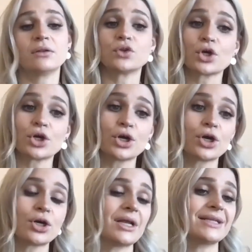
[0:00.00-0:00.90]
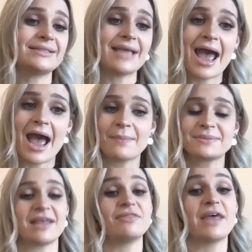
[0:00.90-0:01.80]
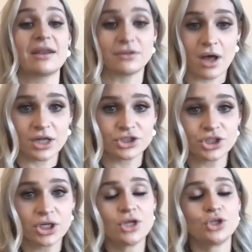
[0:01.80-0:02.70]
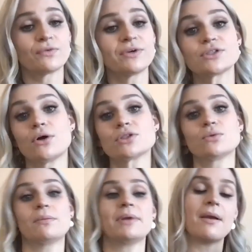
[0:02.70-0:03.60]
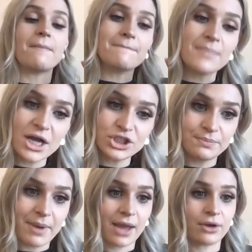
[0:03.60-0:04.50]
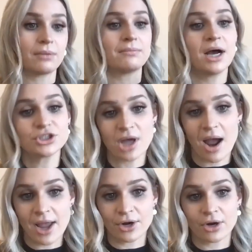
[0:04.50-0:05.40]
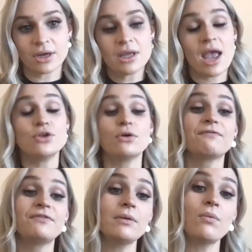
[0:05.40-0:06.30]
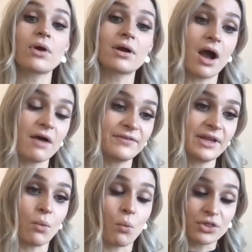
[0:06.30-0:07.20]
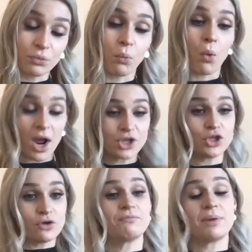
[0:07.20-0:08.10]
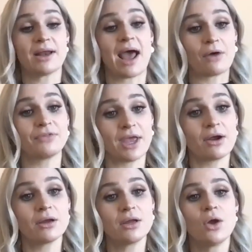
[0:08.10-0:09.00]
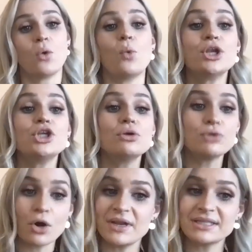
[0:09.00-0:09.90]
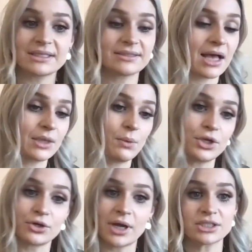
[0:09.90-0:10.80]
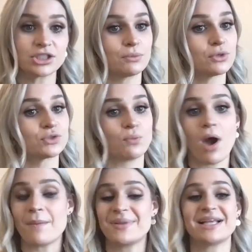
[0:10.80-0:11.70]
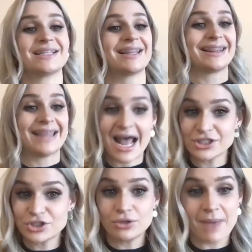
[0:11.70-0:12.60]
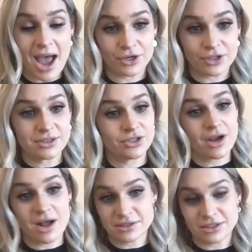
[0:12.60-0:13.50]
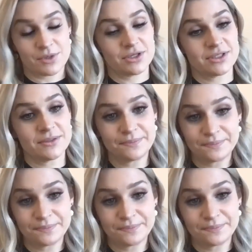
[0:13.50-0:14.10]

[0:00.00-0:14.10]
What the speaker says: learn, adapt, and then launch. Your results will be much better, much higher, and you'll feel more confident with what you've put out there when you know that it's exactly what your customers want, because that's who matters, your customers.